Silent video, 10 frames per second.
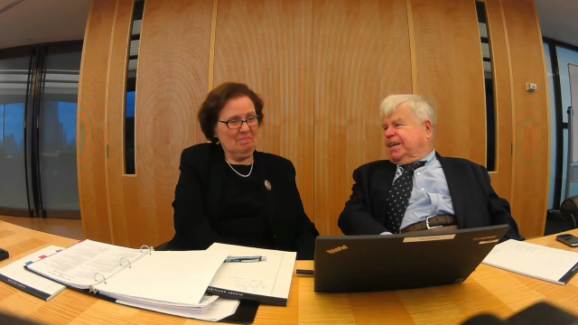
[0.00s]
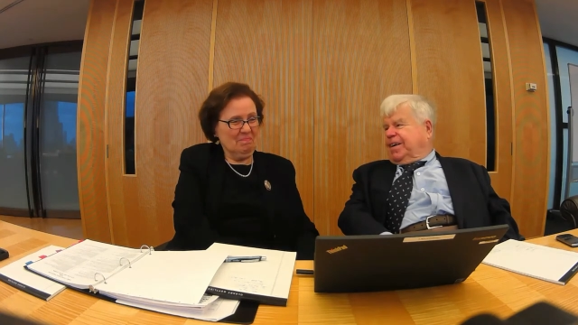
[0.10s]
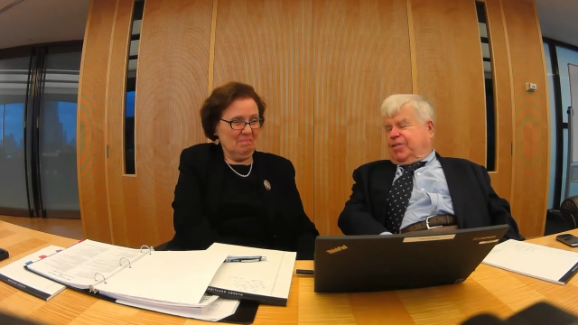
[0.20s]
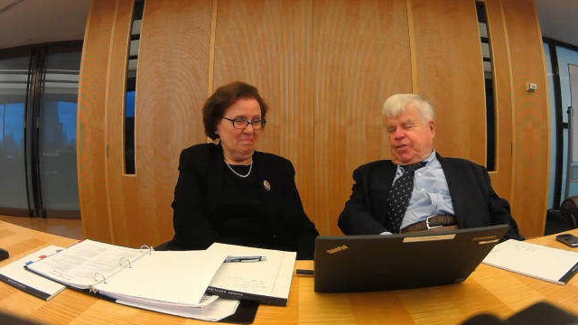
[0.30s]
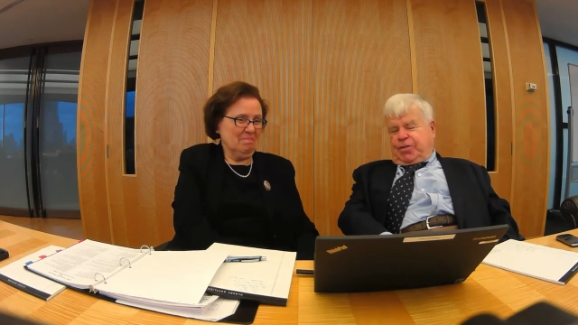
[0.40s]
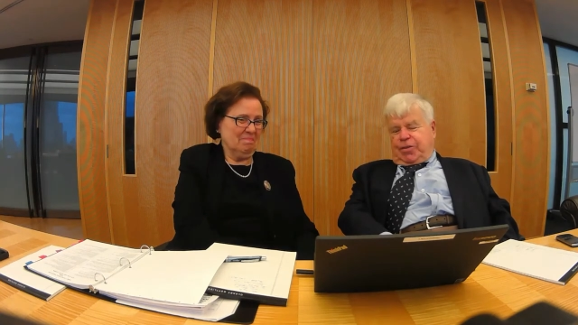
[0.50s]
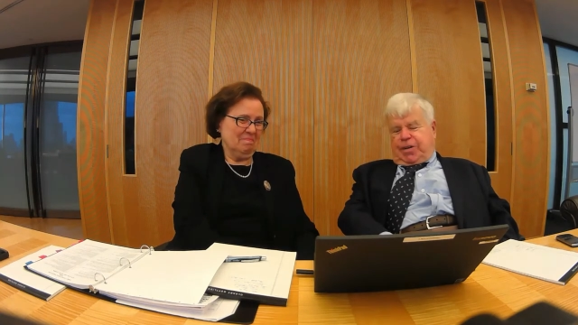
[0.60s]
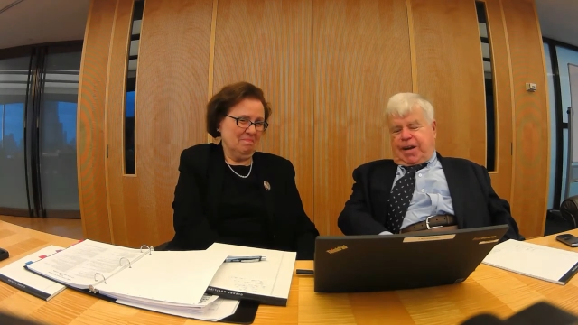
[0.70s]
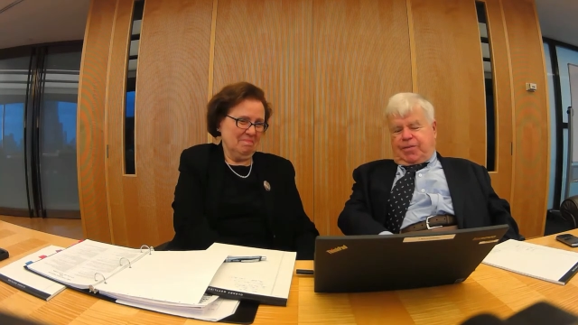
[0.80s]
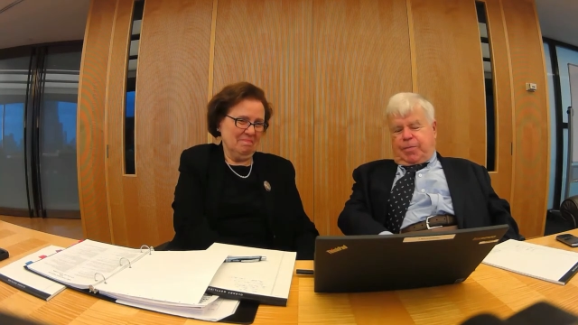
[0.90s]
Speaker 1: because it turned
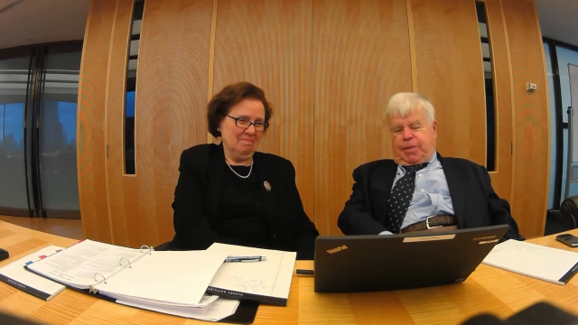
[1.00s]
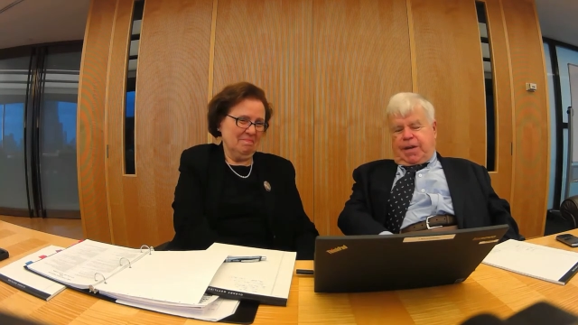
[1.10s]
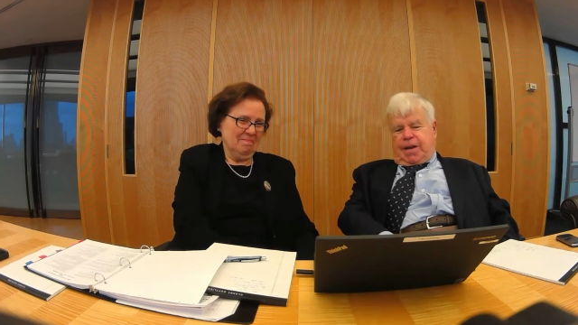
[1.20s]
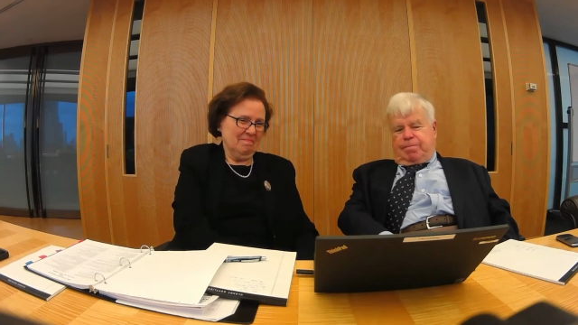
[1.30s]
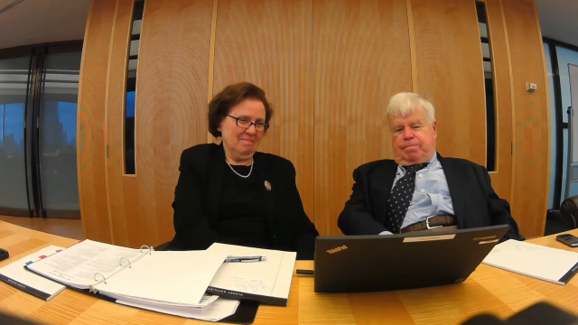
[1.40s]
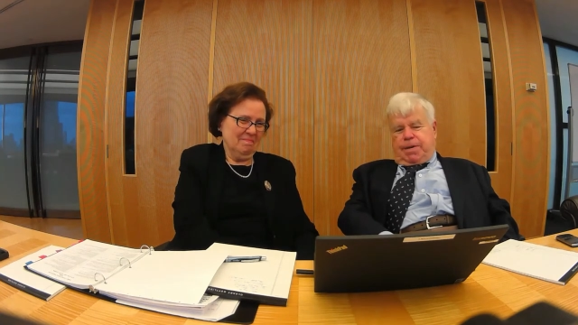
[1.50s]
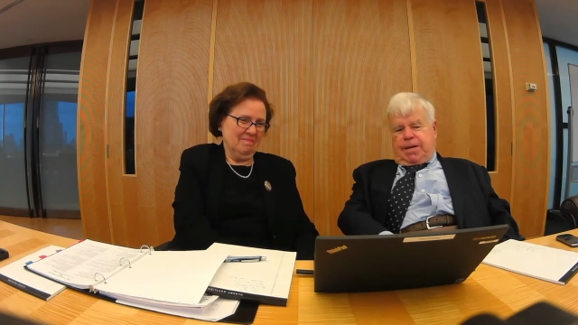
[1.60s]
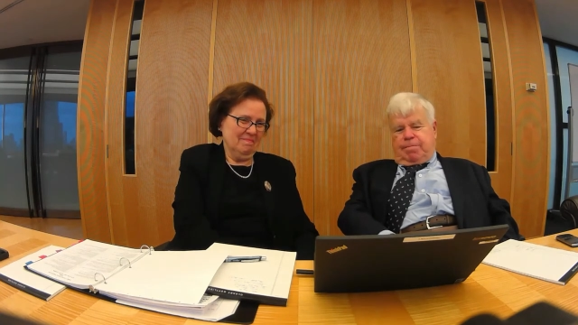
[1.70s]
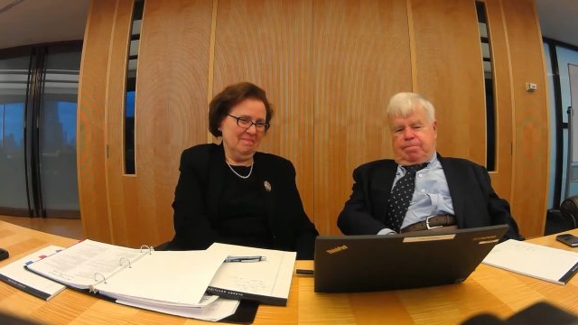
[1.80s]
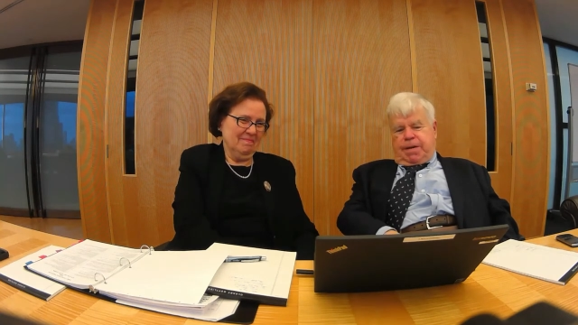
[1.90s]
out to be a
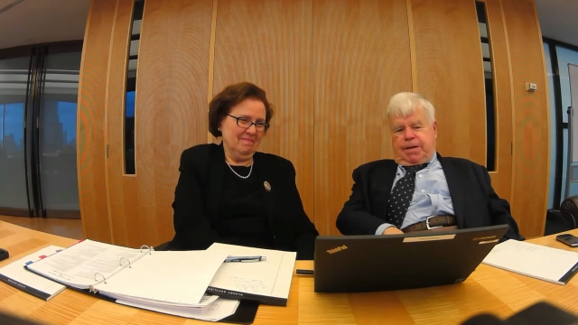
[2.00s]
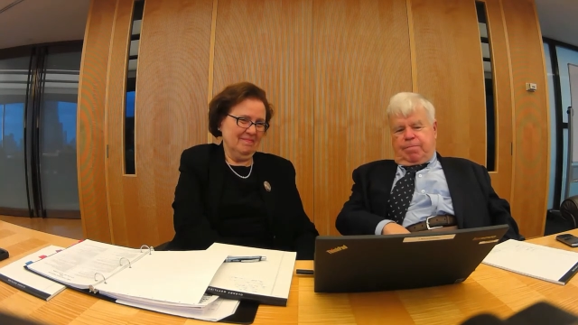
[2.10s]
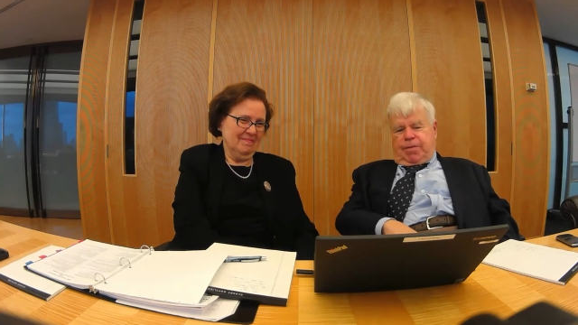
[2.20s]
big, big